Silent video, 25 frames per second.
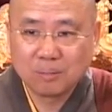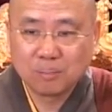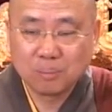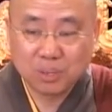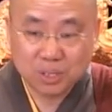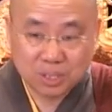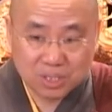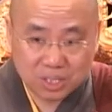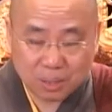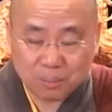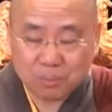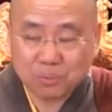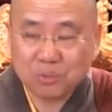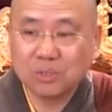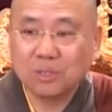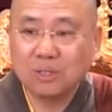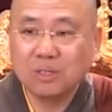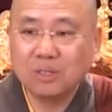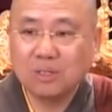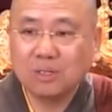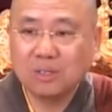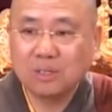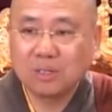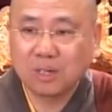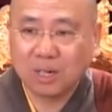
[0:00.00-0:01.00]

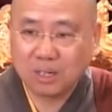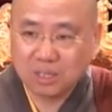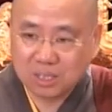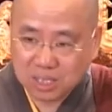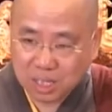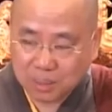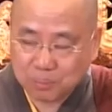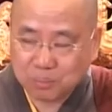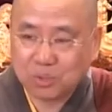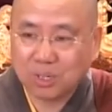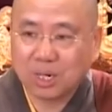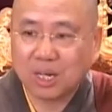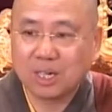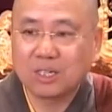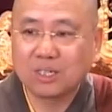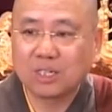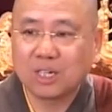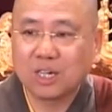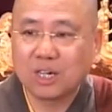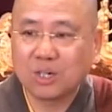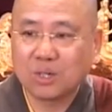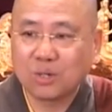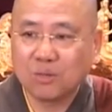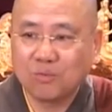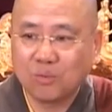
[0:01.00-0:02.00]
perception,
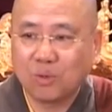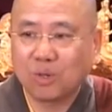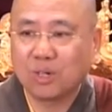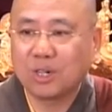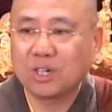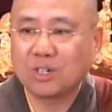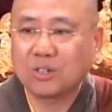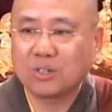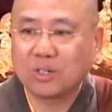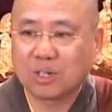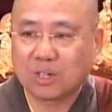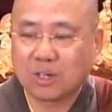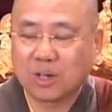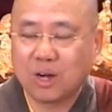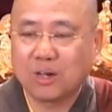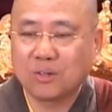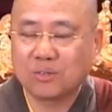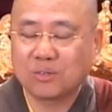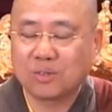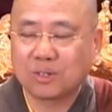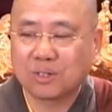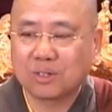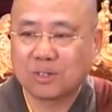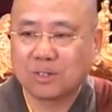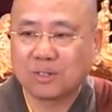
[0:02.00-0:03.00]
conceptualization, volition, and
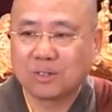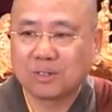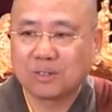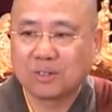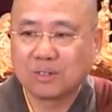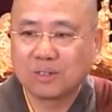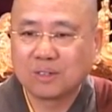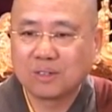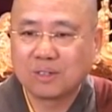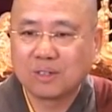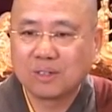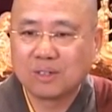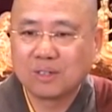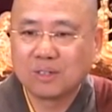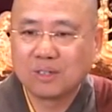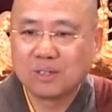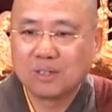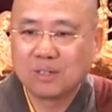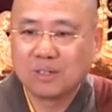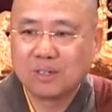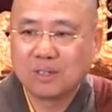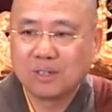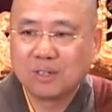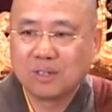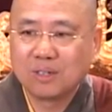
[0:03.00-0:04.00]
consciousness.
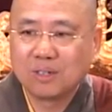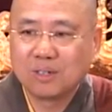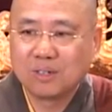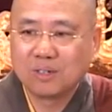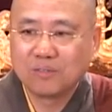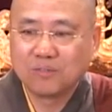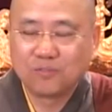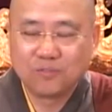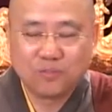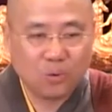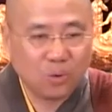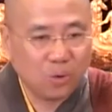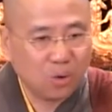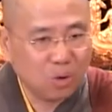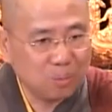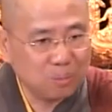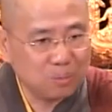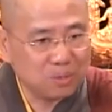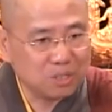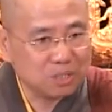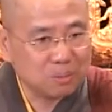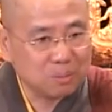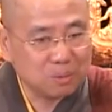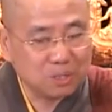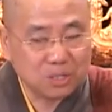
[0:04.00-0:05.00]
Form
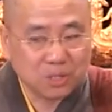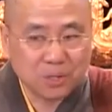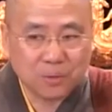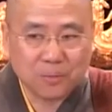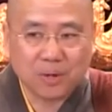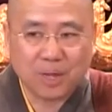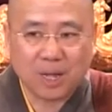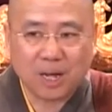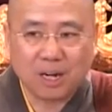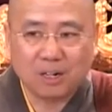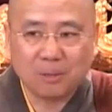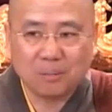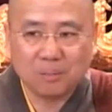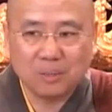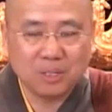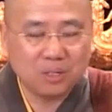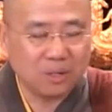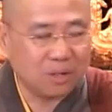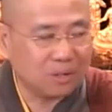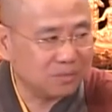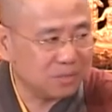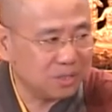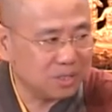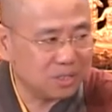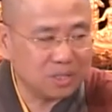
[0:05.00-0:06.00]
is the material element
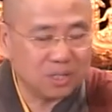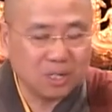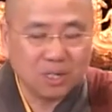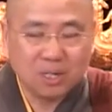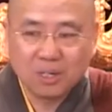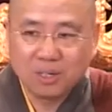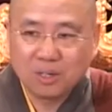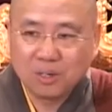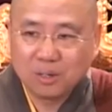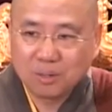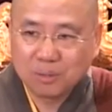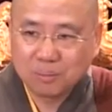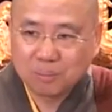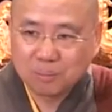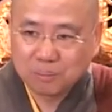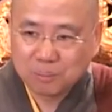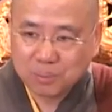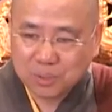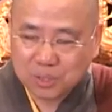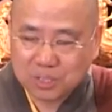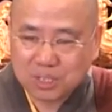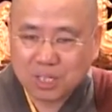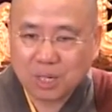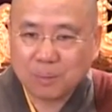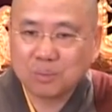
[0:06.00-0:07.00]
of this
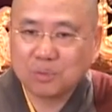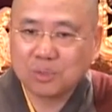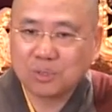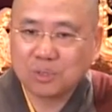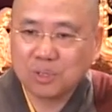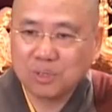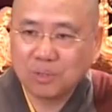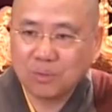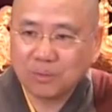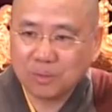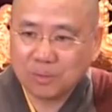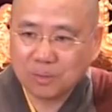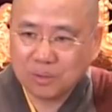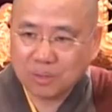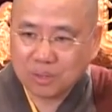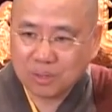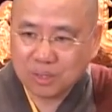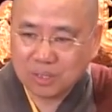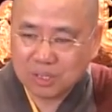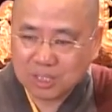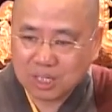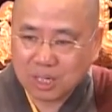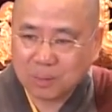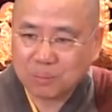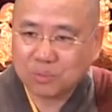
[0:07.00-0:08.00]
perception,
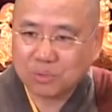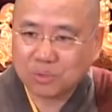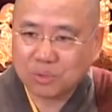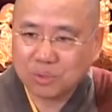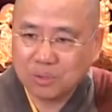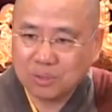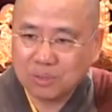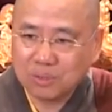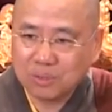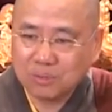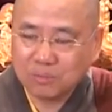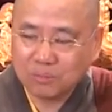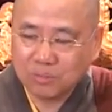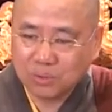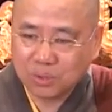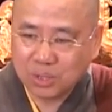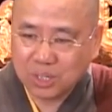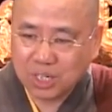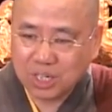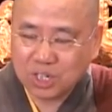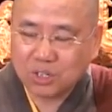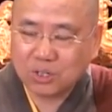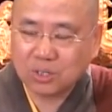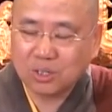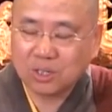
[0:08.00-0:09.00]
conception,
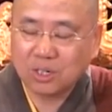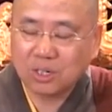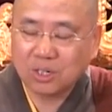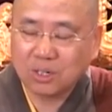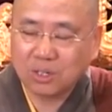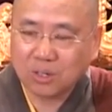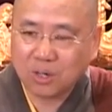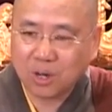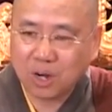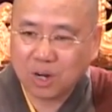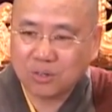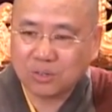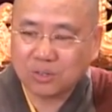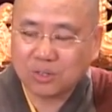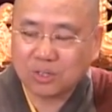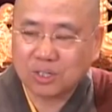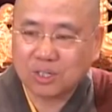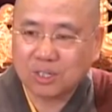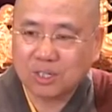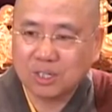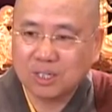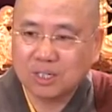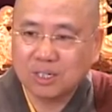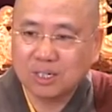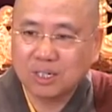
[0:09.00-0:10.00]
volition, and
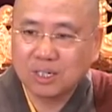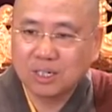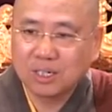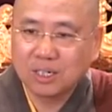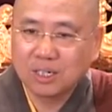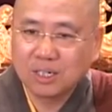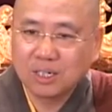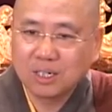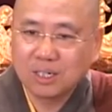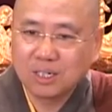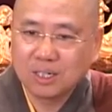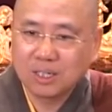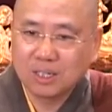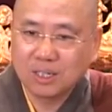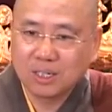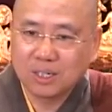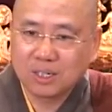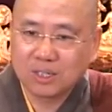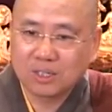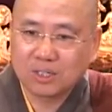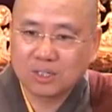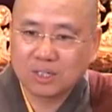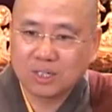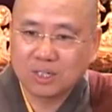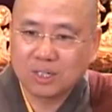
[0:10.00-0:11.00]
consciousness
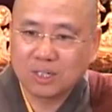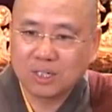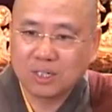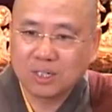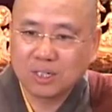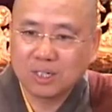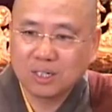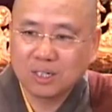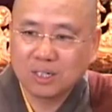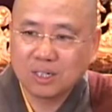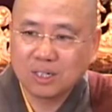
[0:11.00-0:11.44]
is the